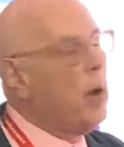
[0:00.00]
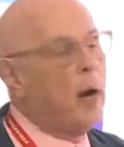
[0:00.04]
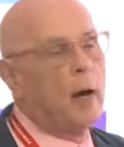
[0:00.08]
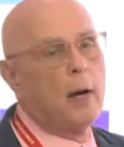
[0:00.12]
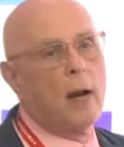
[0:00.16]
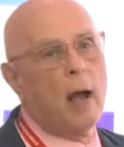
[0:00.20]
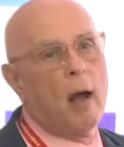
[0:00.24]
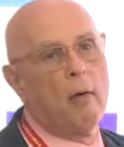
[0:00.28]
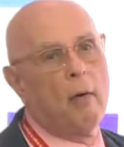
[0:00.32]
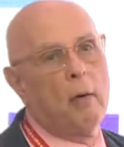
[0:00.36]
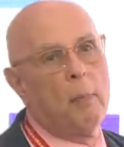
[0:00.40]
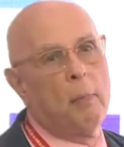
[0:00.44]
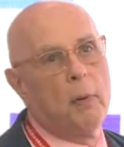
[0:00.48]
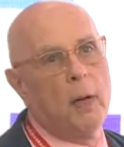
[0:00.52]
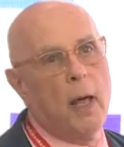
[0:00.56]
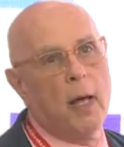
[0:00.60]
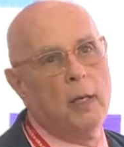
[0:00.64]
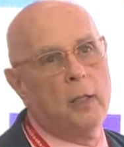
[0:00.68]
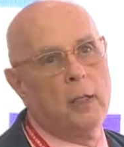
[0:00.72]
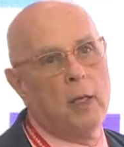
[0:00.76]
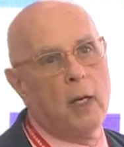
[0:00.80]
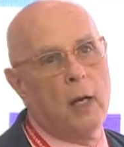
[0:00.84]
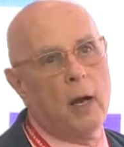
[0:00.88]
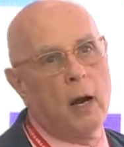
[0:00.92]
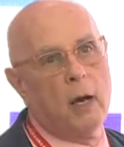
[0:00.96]
are not
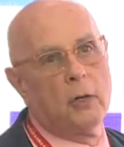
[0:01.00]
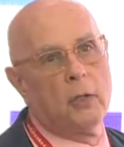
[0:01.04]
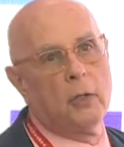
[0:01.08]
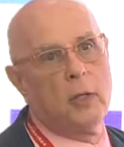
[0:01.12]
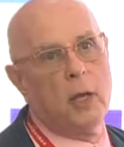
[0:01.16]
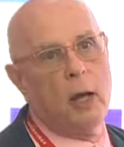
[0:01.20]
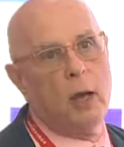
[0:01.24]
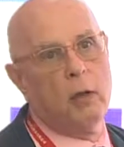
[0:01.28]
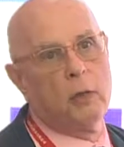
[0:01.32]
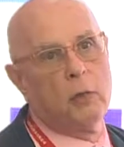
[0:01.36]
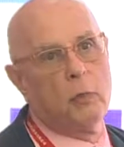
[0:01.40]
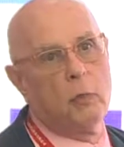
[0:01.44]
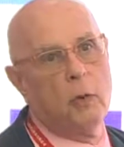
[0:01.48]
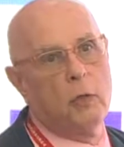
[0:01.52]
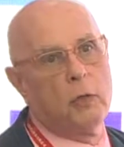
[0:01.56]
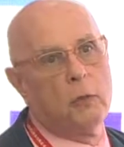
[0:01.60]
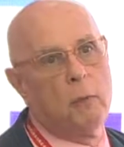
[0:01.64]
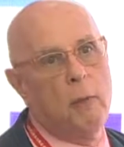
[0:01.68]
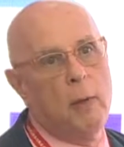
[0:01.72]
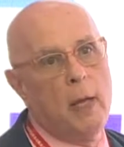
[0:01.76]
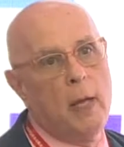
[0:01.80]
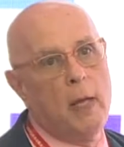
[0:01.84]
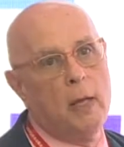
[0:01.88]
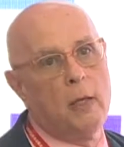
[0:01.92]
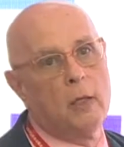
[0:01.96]
replacing ourselves,
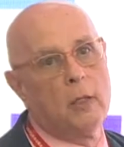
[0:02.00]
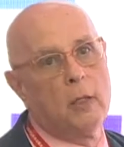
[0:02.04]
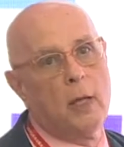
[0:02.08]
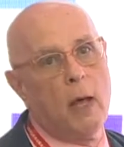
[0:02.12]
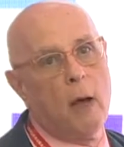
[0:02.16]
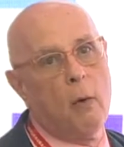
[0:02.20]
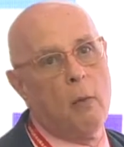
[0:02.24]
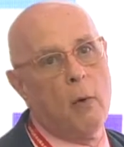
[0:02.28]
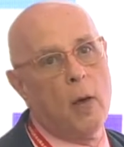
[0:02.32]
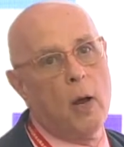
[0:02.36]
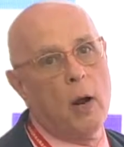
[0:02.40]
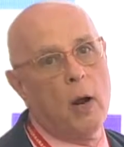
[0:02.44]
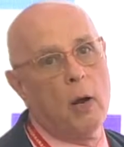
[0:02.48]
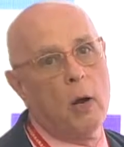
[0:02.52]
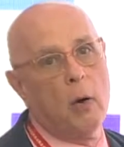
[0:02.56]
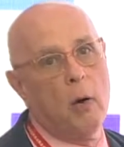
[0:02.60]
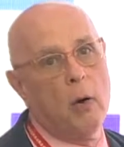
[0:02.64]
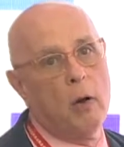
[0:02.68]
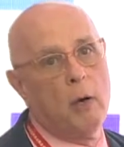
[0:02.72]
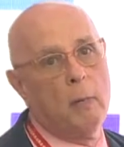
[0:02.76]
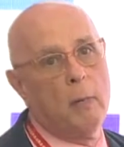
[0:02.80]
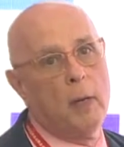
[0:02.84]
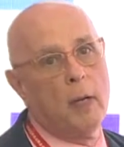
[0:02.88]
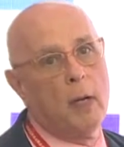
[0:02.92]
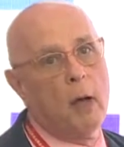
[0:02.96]
which means that we are
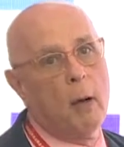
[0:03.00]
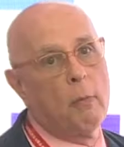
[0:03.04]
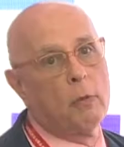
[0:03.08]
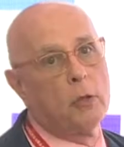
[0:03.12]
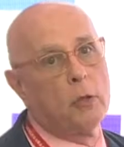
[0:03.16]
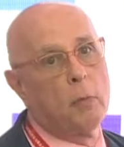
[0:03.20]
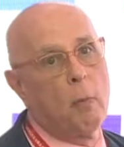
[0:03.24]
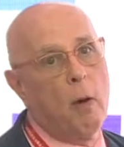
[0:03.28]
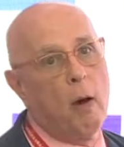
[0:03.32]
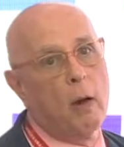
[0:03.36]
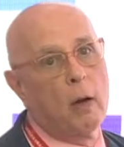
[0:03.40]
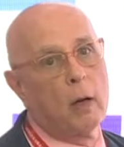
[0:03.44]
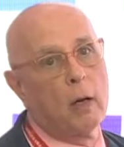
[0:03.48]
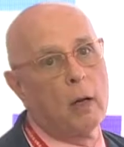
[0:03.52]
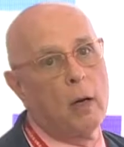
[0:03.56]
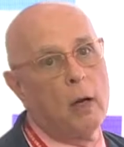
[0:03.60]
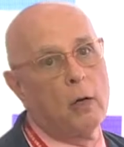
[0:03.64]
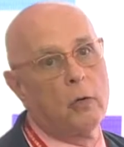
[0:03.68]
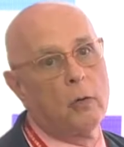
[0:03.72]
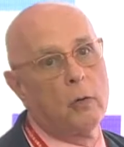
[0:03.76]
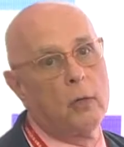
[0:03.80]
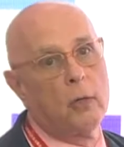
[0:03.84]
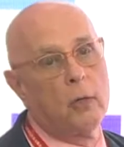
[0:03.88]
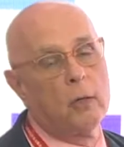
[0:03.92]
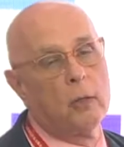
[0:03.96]
going to become smaller
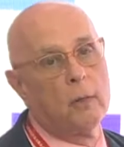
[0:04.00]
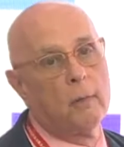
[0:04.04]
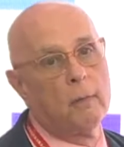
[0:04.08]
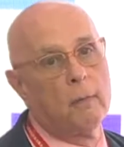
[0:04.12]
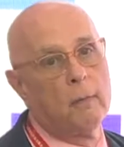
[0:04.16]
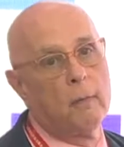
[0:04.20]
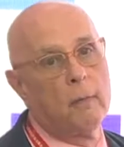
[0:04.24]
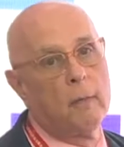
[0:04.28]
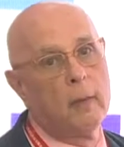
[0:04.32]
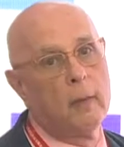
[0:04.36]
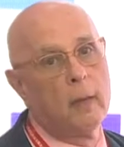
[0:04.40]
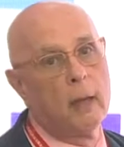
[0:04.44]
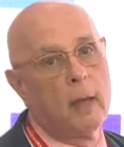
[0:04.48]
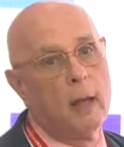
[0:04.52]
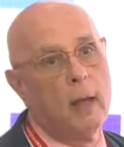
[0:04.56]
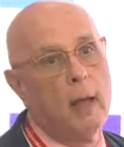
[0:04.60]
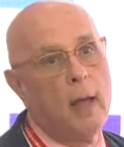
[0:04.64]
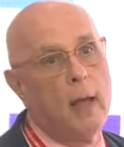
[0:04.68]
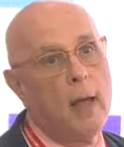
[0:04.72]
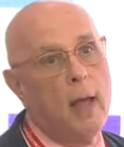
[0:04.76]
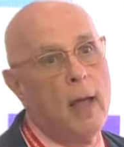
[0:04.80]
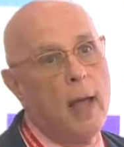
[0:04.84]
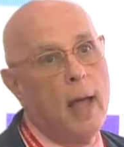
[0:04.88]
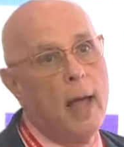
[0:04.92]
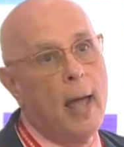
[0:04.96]
countries.
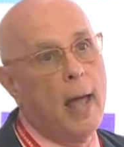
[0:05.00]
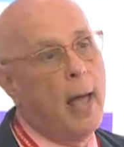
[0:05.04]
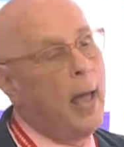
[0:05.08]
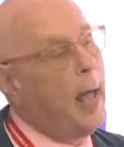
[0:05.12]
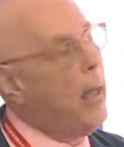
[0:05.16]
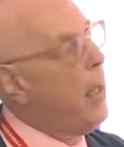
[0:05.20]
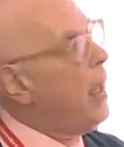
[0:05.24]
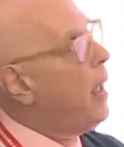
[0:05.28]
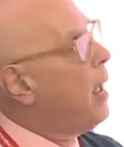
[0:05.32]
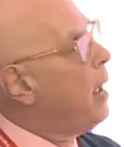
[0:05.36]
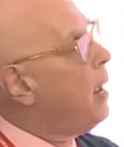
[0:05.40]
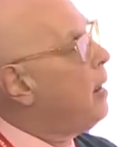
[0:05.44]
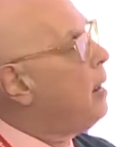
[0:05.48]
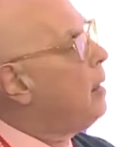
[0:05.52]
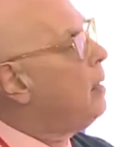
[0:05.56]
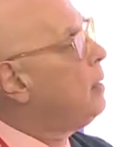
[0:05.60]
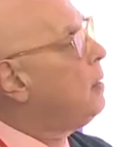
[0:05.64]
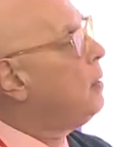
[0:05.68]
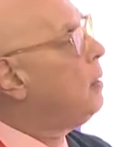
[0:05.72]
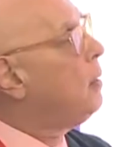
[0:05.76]
And